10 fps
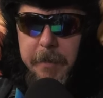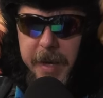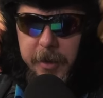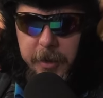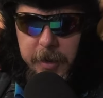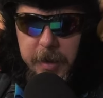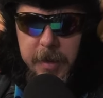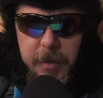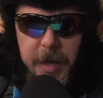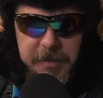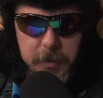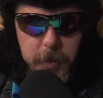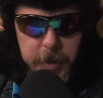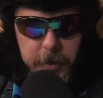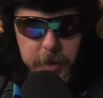better as it
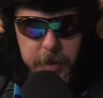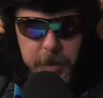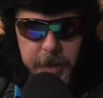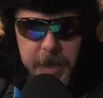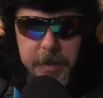went on. Like the